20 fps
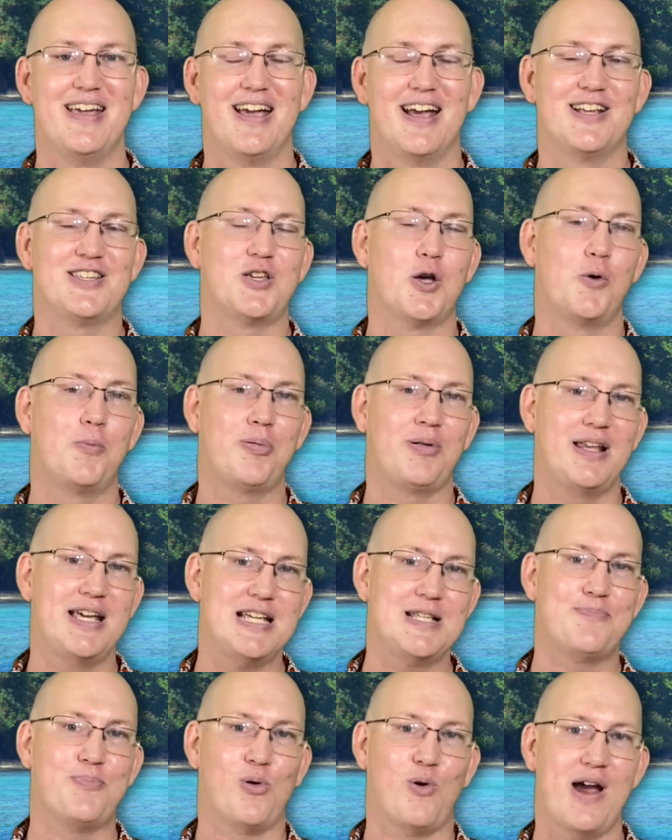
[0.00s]
And so
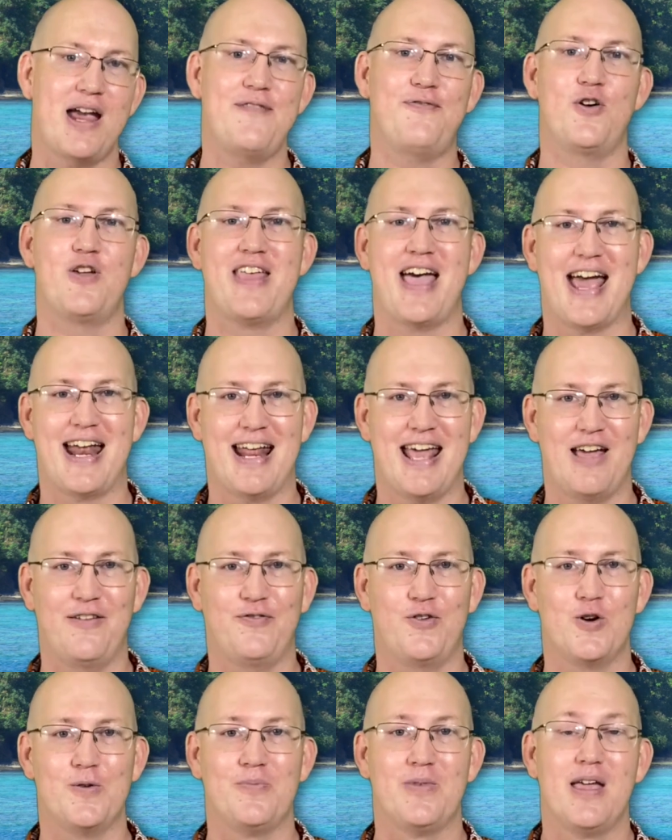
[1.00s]
please pray for that
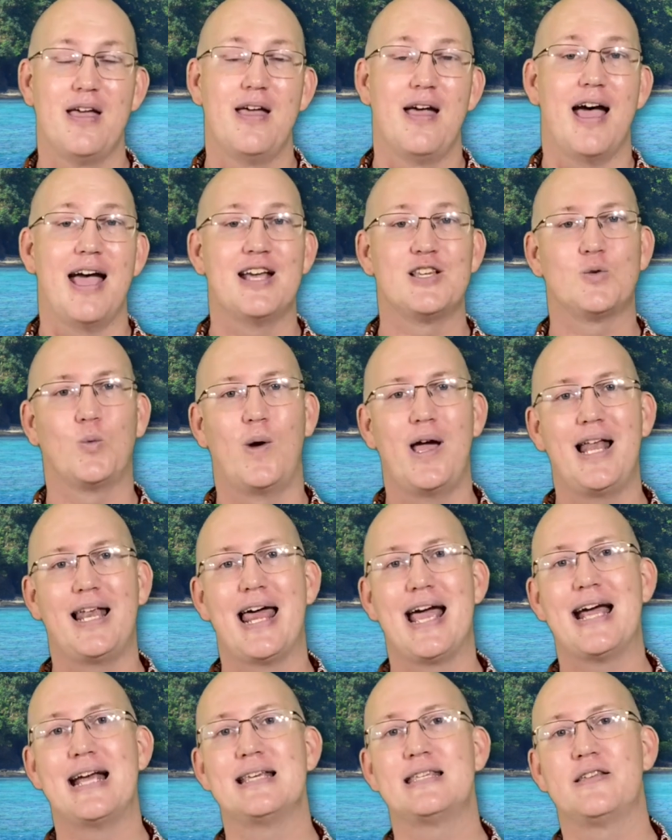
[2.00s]
effort, as well
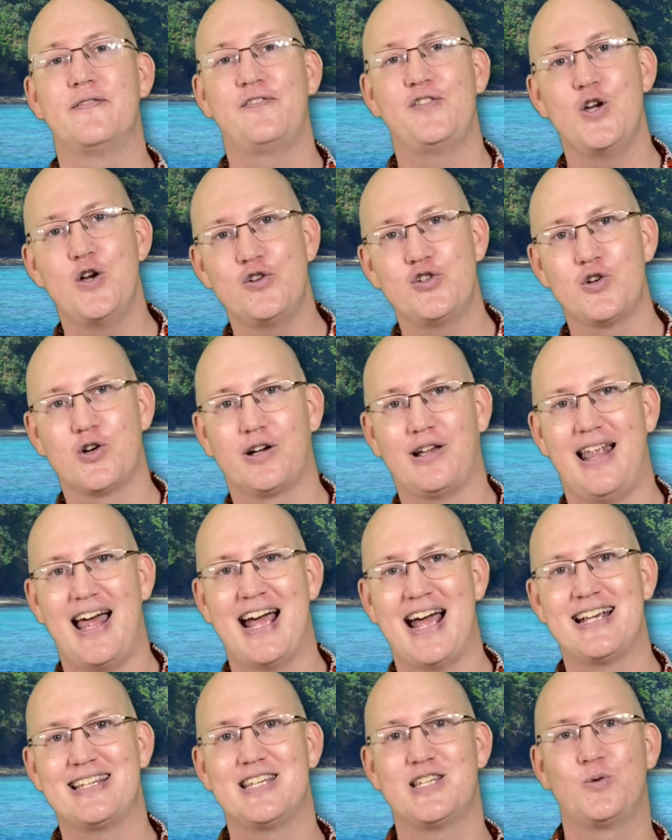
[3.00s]
as the future
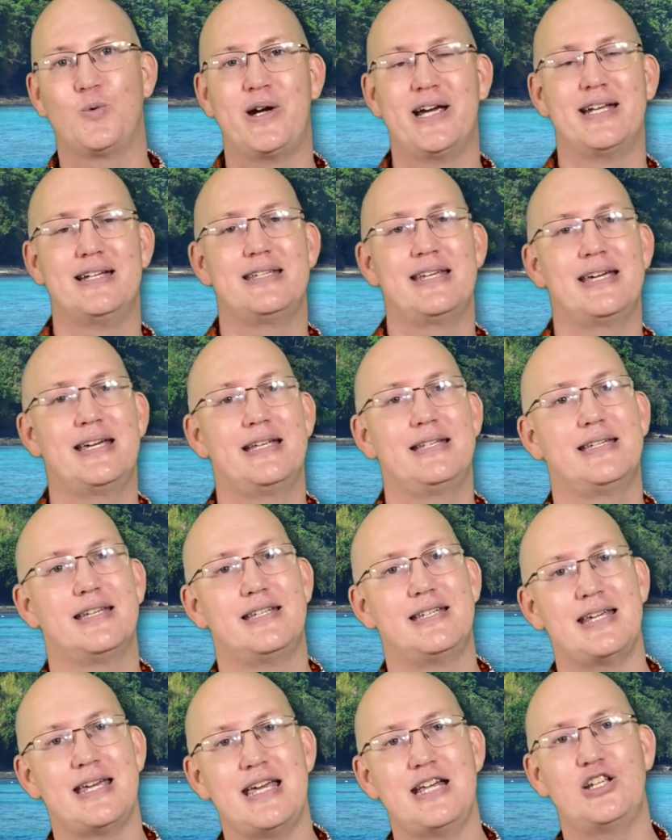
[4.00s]
classes we intend to
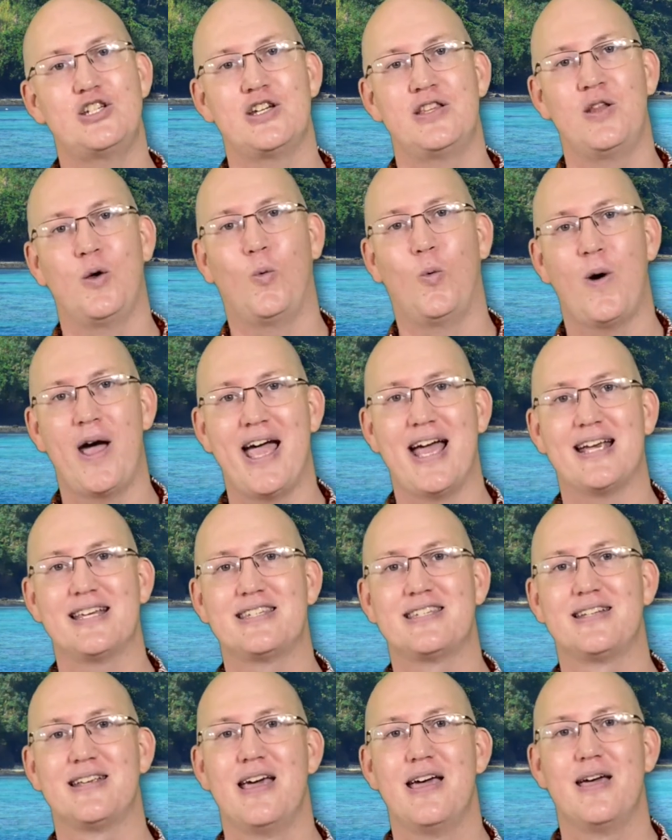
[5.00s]
teach in the
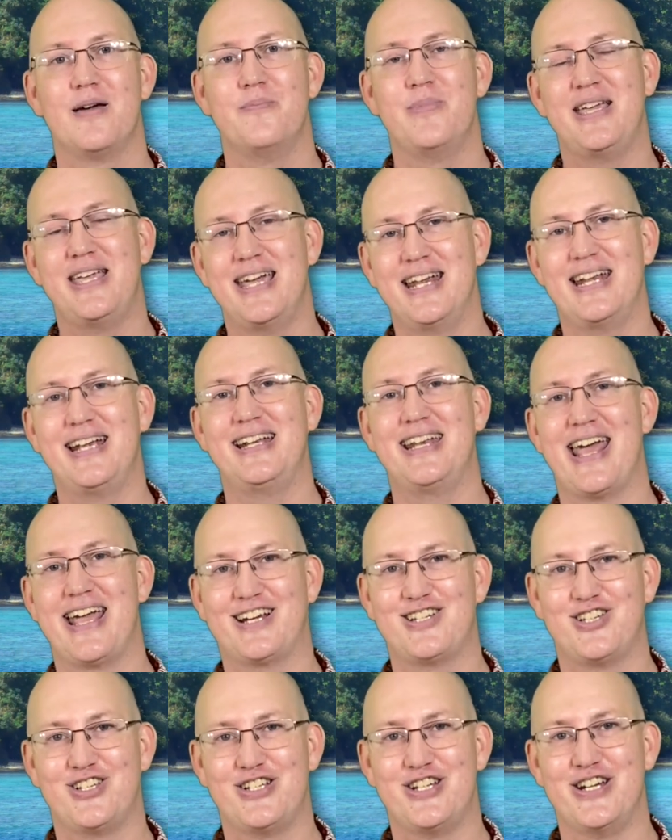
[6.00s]
West beginning
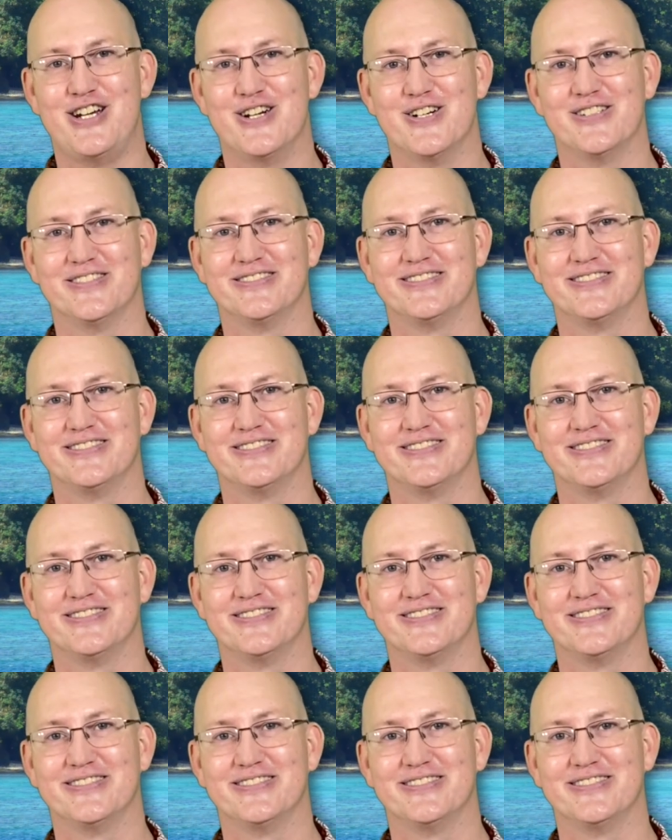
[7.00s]
next year.